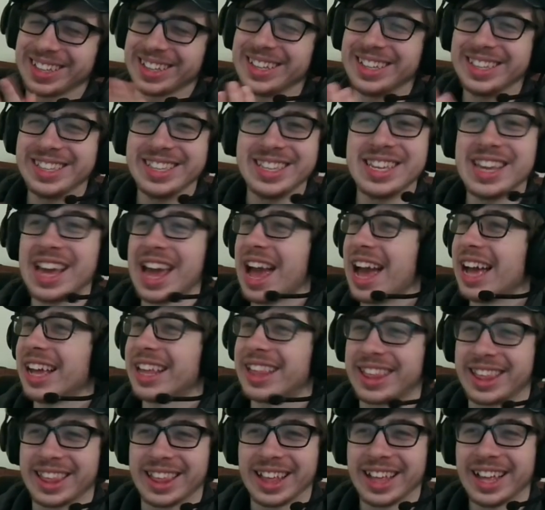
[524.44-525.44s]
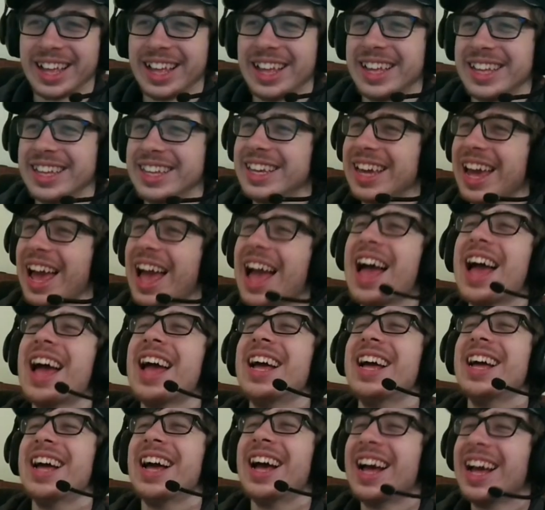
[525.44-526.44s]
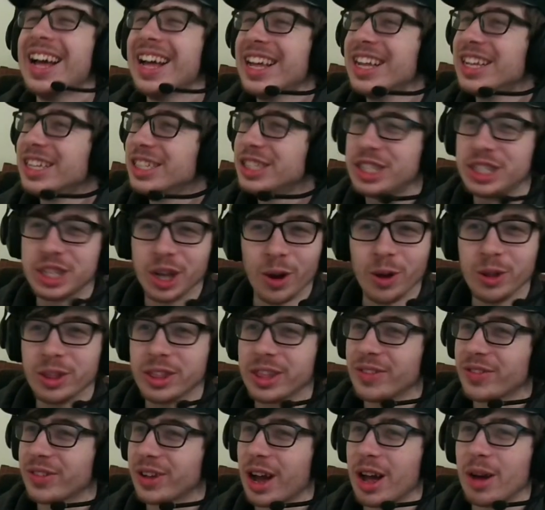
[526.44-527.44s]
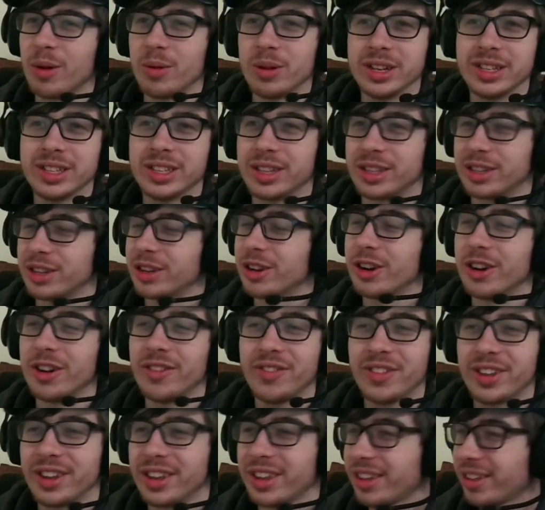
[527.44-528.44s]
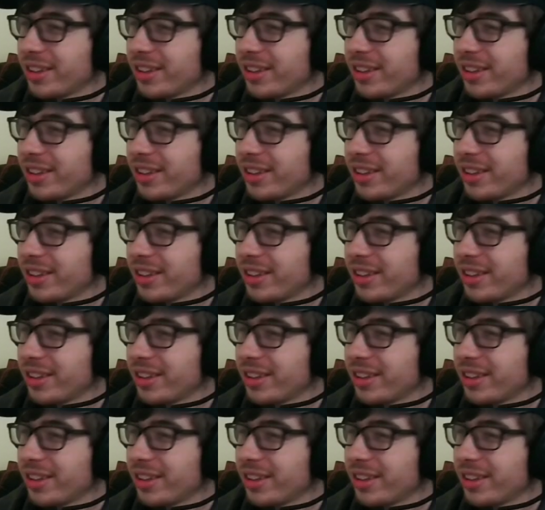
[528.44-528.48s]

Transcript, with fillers: Yes. Yeah. Joseph got what he deserved.